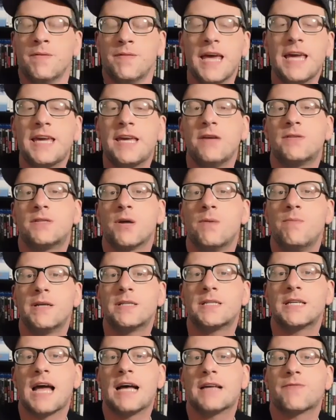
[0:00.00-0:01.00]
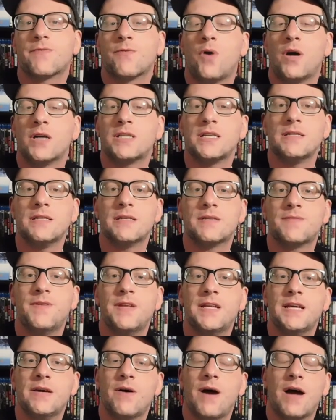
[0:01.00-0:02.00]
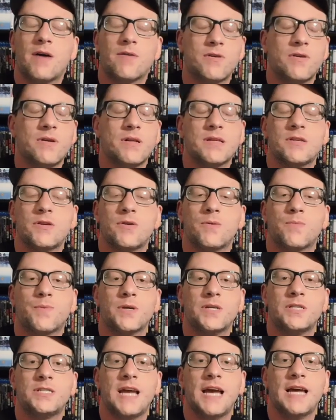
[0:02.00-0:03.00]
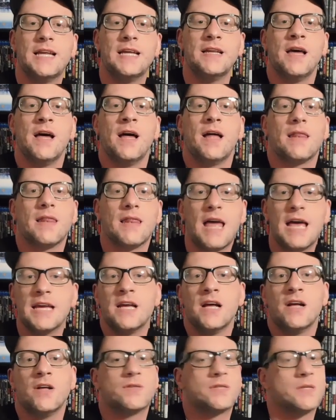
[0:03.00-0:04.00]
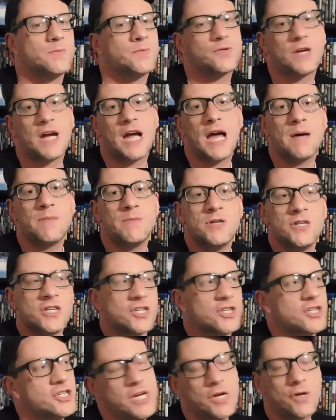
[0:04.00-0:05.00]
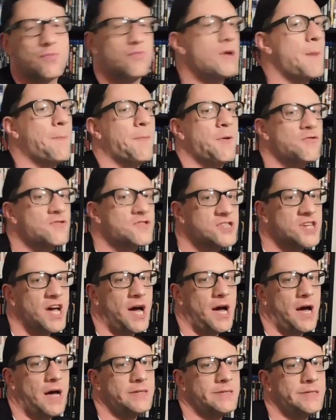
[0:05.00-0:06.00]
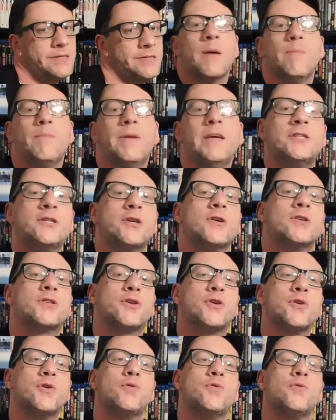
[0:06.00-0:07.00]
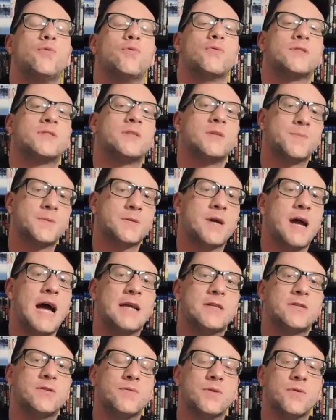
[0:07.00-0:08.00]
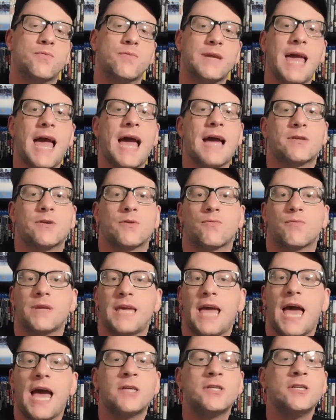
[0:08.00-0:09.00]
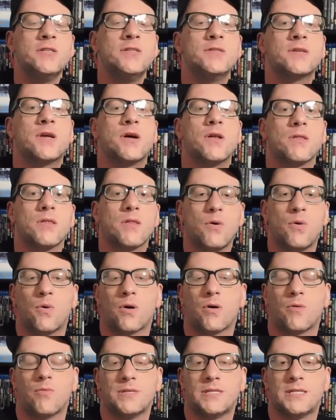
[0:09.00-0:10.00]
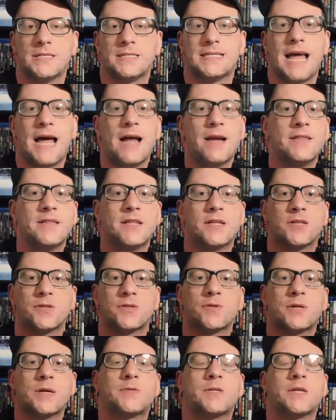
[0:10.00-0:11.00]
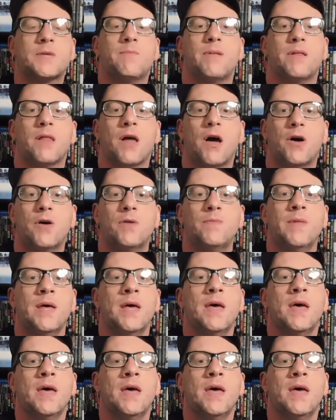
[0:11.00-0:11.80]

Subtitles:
Thank you so much, guys, for watching this video. I really do appreciate it. Like, subscribe, get reptized. Be sure to subscribe to the Reactor Reactions Galore, which is down in the description below.